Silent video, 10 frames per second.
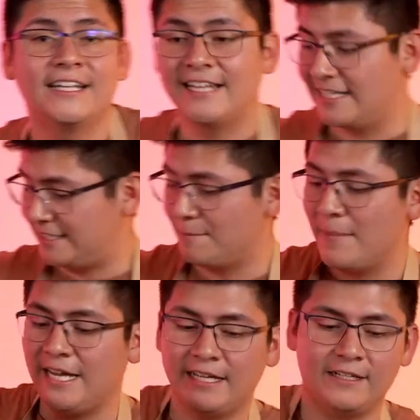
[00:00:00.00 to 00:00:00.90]
that's
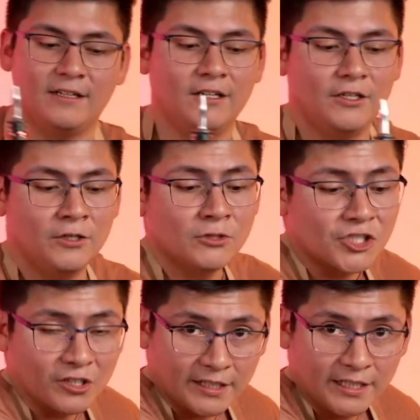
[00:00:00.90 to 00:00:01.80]
made
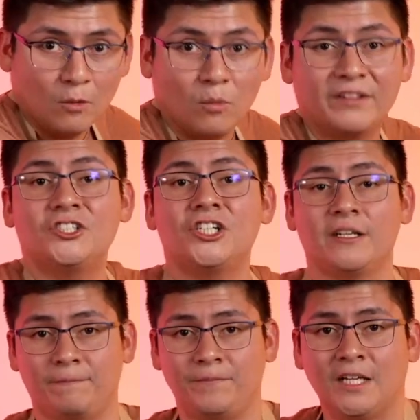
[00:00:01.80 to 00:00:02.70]
usually with
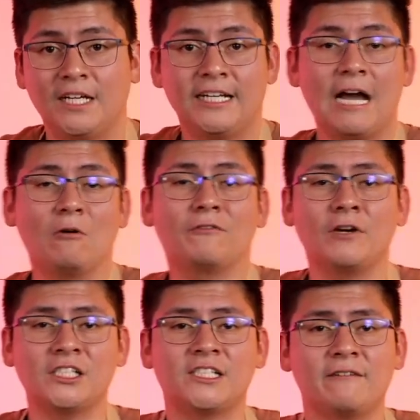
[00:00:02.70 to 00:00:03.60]
gin. Now, a
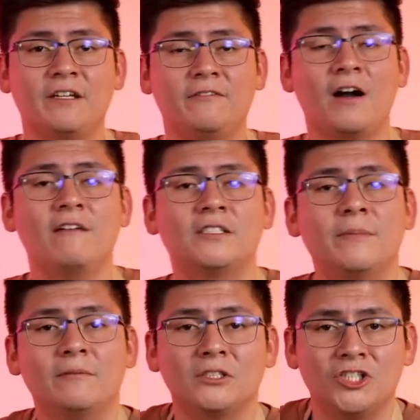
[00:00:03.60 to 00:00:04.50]
French 75 is
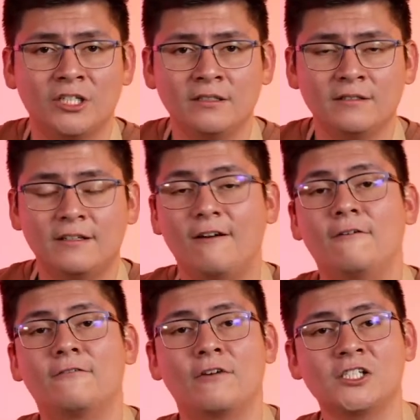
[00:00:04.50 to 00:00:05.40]
made with gin,
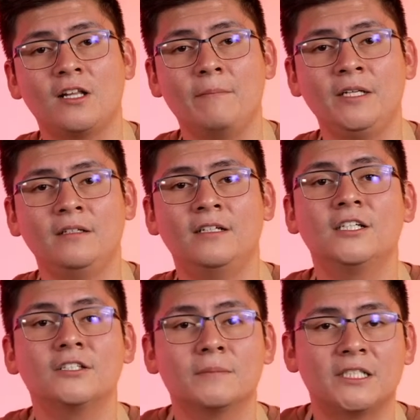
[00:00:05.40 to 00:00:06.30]
fresh lemon,
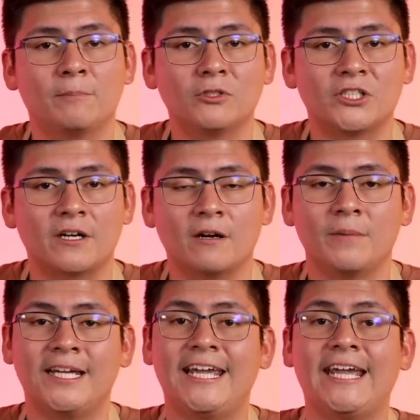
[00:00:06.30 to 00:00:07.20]
some simple syrup,
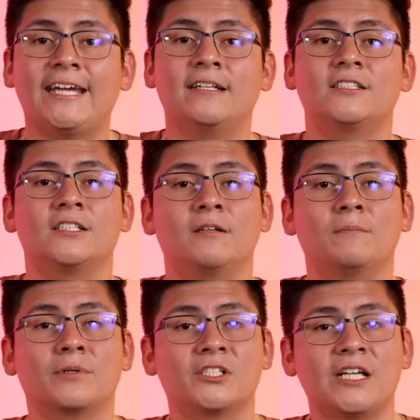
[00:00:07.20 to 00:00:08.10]
and some
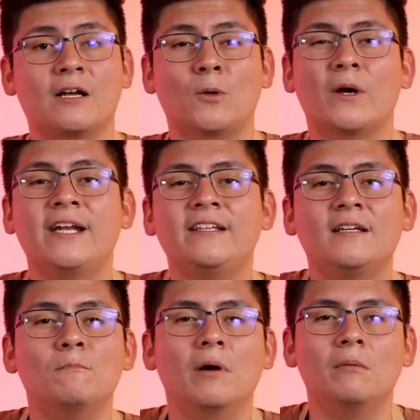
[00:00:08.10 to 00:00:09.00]
Prosecco or
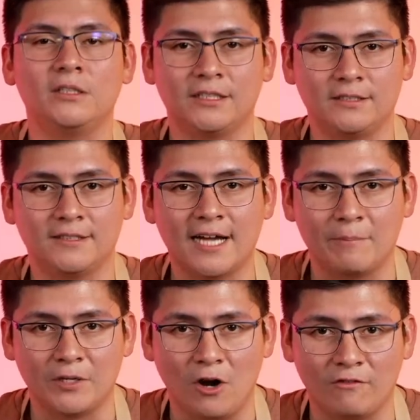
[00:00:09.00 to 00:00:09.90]
anything bubbly to
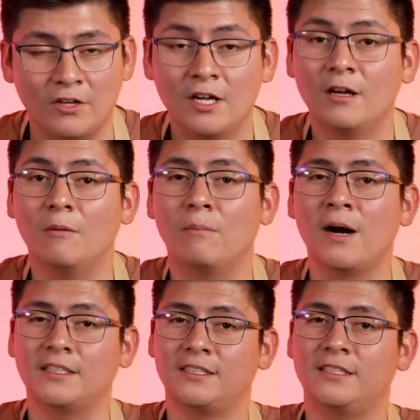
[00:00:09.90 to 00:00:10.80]
top it off.
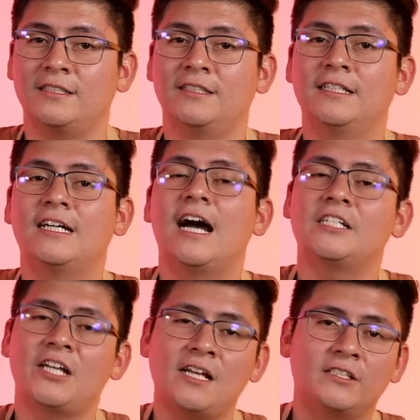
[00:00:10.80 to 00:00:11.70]
But I
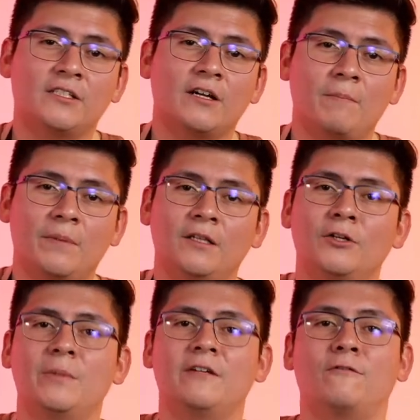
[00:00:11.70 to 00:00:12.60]
changed it up a
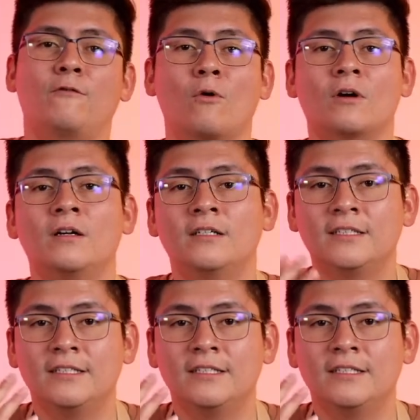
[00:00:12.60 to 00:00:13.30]
little bit for